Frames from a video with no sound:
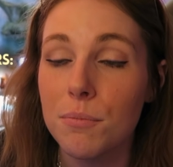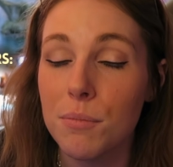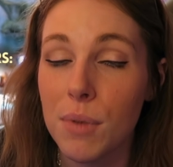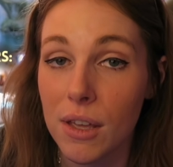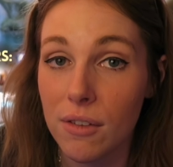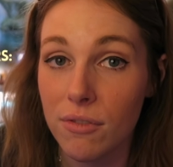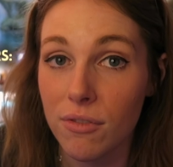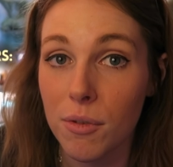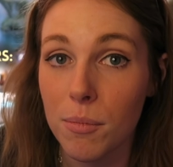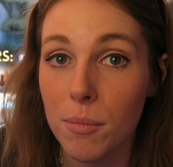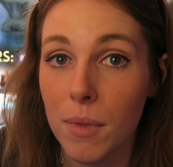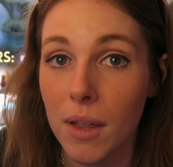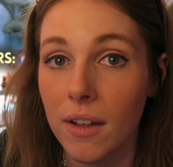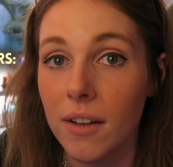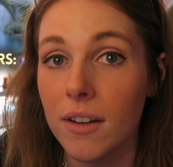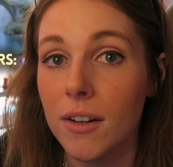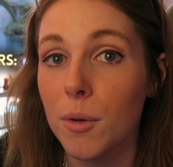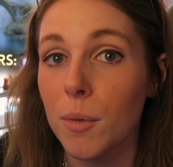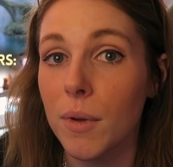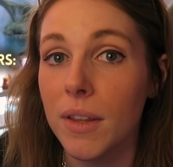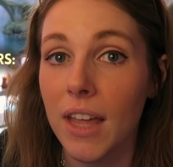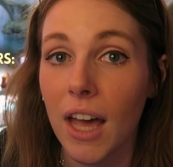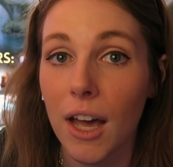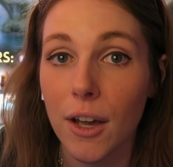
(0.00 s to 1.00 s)
Be
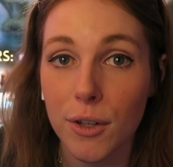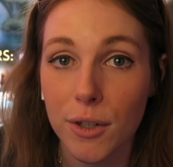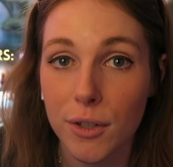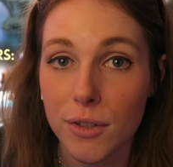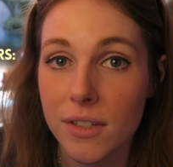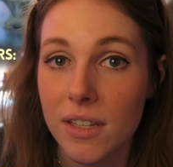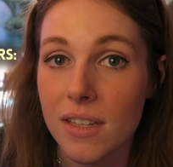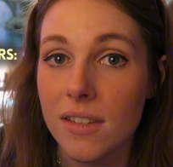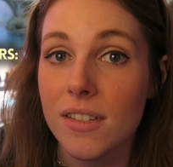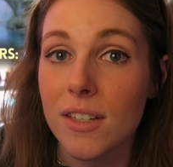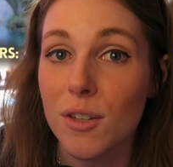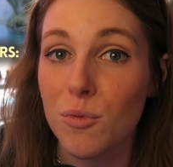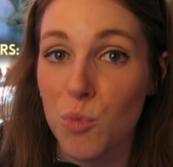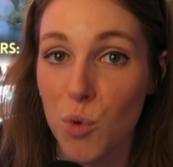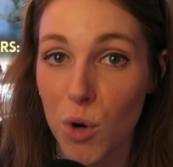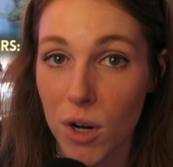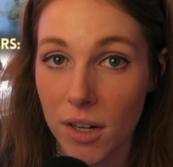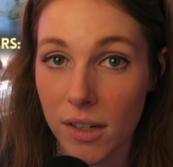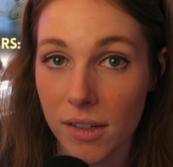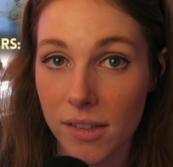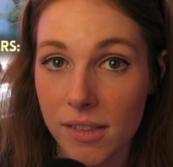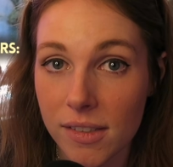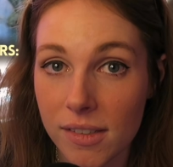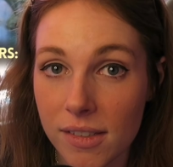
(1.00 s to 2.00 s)
familiar with how your system
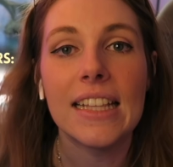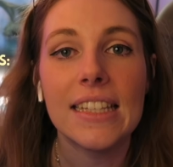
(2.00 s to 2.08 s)
works.